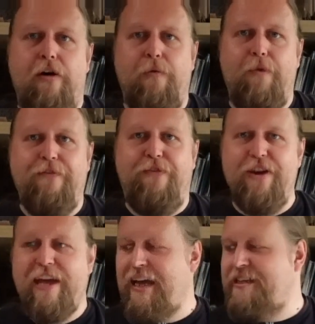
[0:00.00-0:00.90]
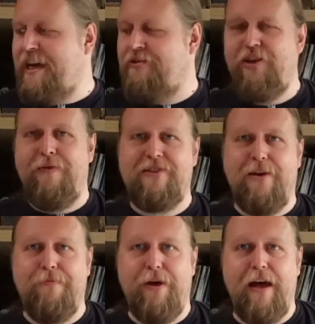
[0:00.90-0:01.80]
one 40k scale top
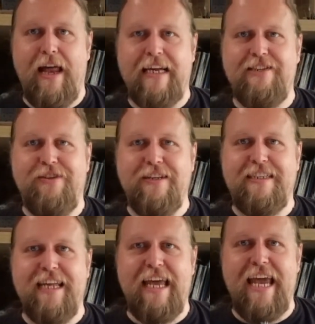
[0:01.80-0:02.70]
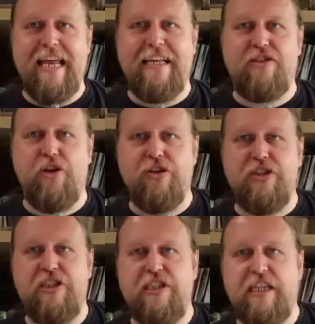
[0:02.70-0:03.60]
Stomper. And as you can see, it is
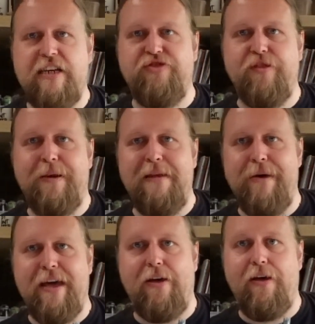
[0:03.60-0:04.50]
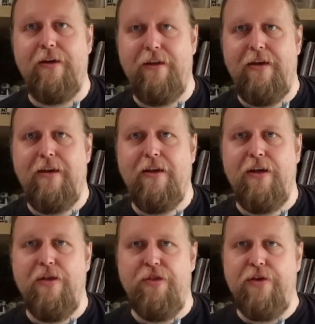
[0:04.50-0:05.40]
considerably bigger
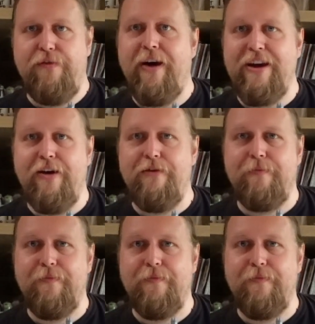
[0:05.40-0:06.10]
than a Rhino.